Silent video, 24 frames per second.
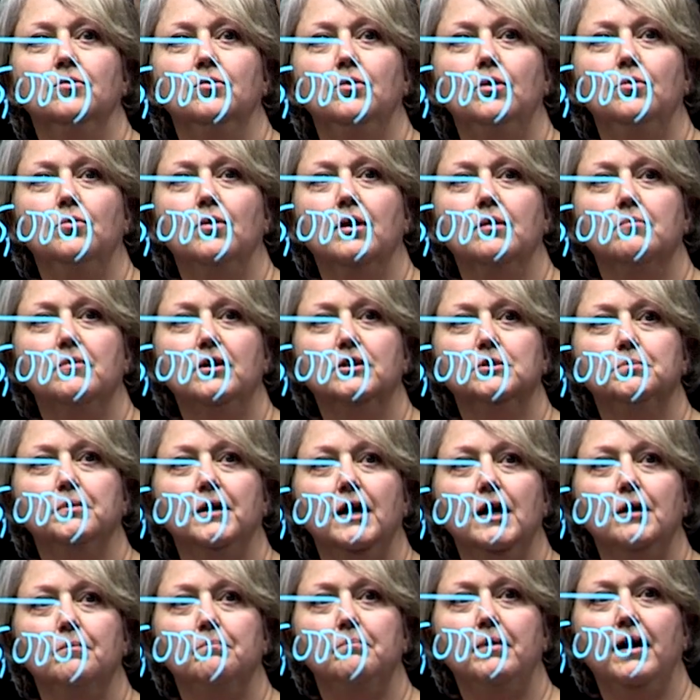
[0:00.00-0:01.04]
we want to
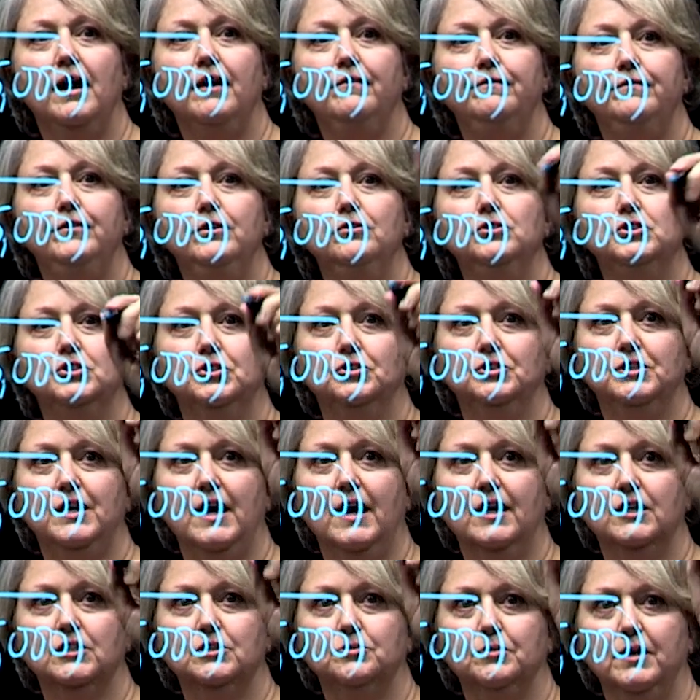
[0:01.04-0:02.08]
multiply it by future
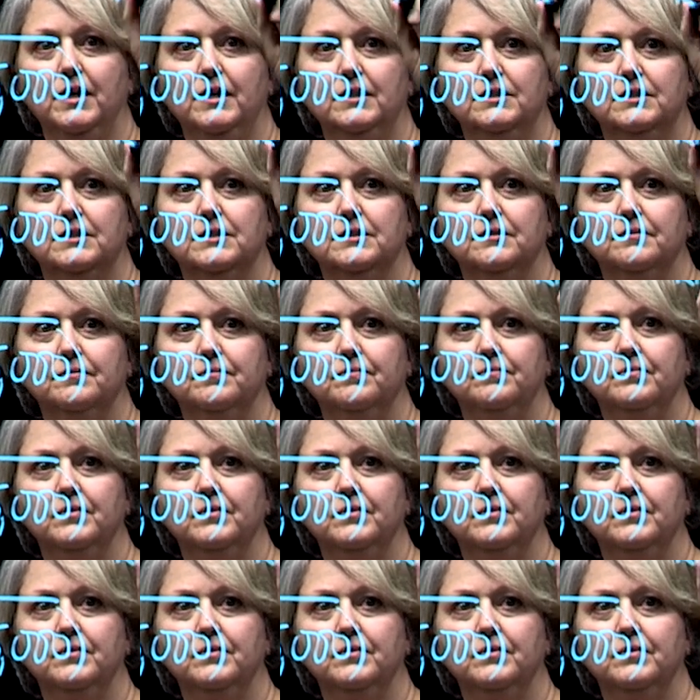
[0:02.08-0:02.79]
tax rates